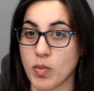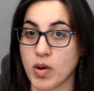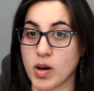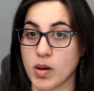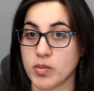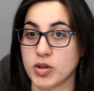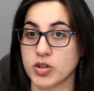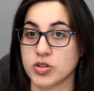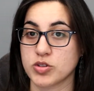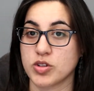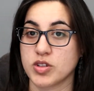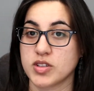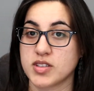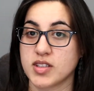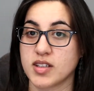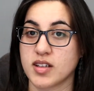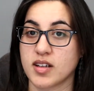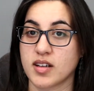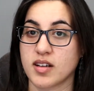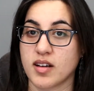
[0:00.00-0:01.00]
but I'm not sure as
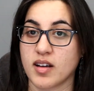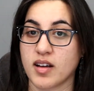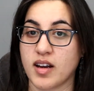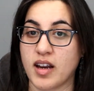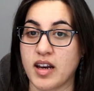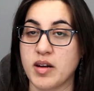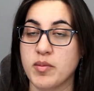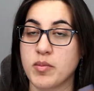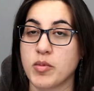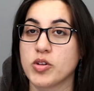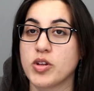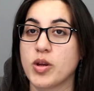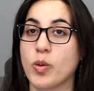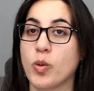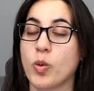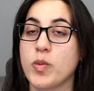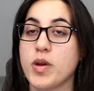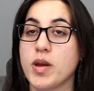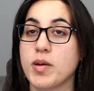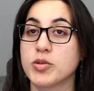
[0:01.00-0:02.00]
an animal that
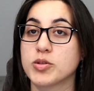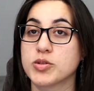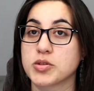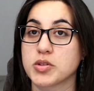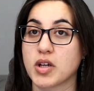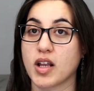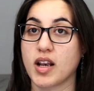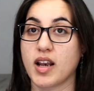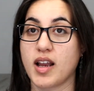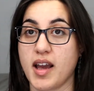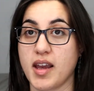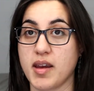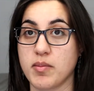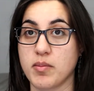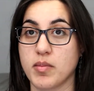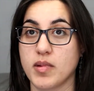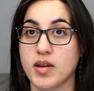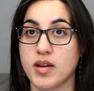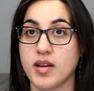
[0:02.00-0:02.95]
will be able to climb.